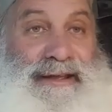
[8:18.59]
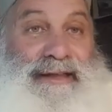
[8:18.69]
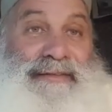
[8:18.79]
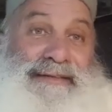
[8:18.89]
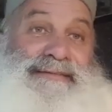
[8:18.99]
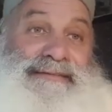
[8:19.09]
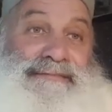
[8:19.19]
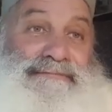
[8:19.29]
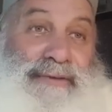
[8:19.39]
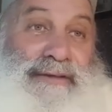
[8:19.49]
And that's
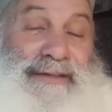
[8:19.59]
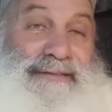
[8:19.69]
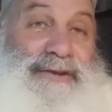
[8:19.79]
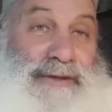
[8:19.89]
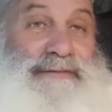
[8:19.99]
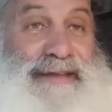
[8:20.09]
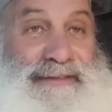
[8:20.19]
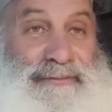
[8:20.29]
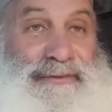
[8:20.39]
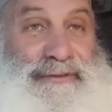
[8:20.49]
called
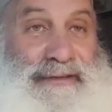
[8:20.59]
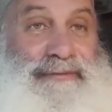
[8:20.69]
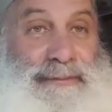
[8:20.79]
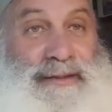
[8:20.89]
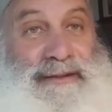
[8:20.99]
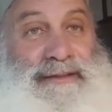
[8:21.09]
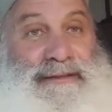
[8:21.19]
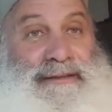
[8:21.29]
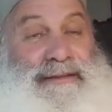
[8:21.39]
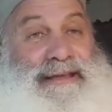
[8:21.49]
death when you leave your body,
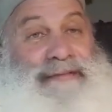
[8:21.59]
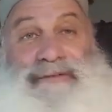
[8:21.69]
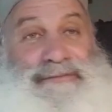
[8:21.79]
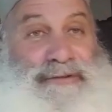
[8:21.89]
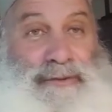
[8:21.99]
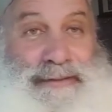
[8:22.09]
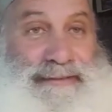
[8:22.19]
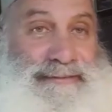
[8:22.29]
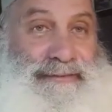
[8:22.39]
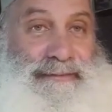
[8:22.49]
even if you're going
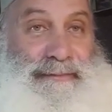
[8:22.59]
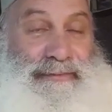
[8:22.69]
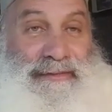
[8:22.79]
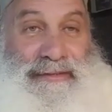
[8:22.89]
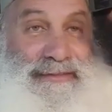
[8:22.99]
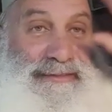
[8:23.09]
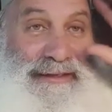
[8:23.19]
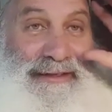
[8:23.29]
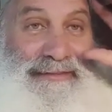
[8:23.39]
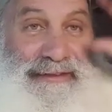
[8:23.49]
into the
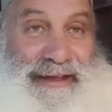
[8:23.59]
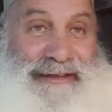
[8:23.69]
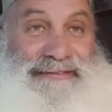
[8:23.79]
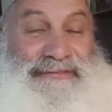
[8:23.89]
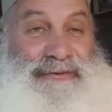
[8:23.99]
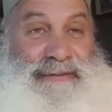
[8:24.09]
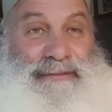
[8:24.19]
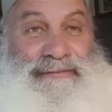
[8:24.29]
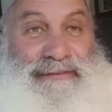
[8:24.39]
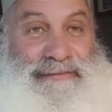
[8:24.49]
light stream
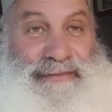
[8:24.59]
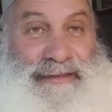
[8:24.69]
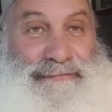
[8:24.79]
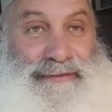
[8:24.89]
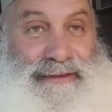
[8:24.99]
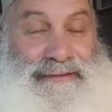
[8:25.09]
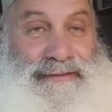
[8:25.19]
of the infinite.